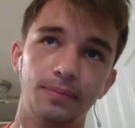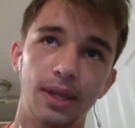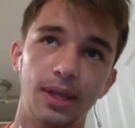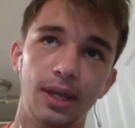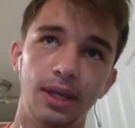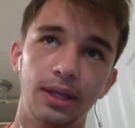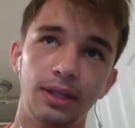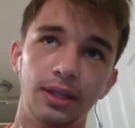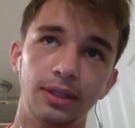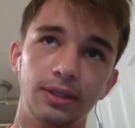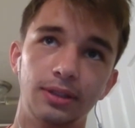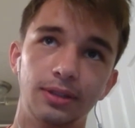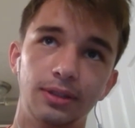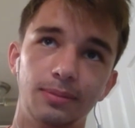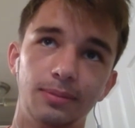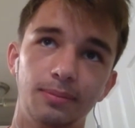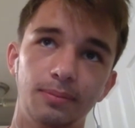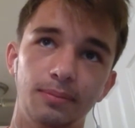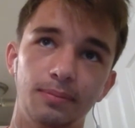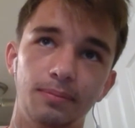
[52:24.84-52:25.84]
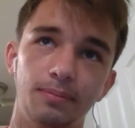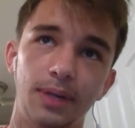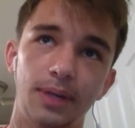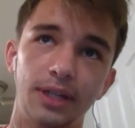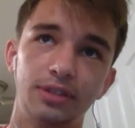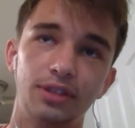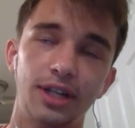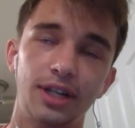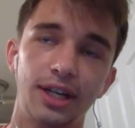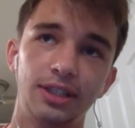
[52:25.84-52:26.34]
and by
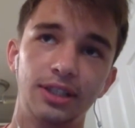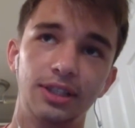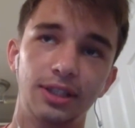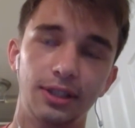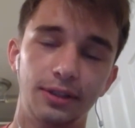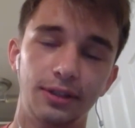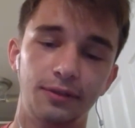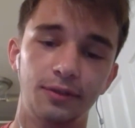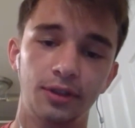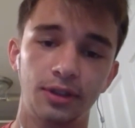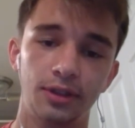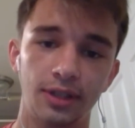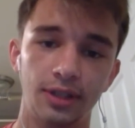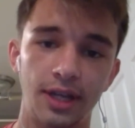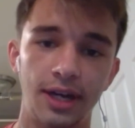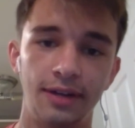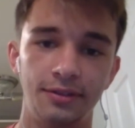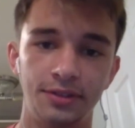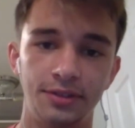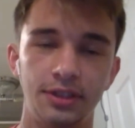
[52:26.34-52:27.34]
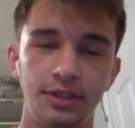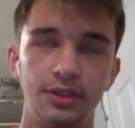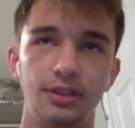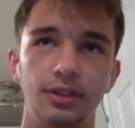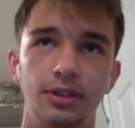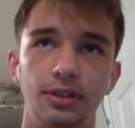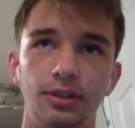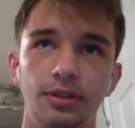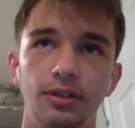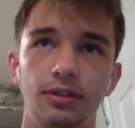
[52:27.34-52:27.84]
trying to live our lives
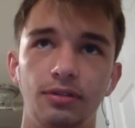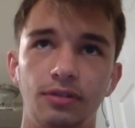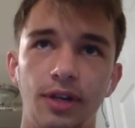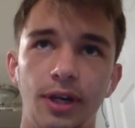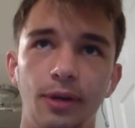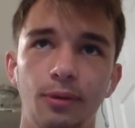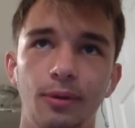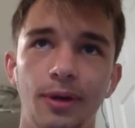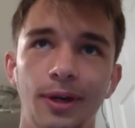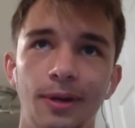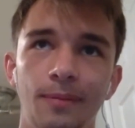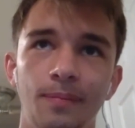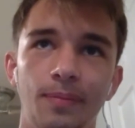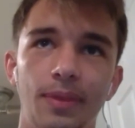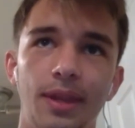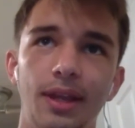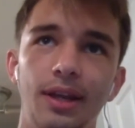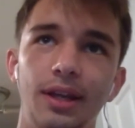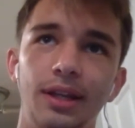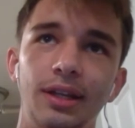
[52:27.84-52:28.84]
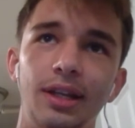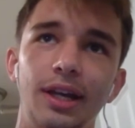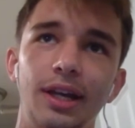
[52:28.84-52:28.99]
the right way. And like,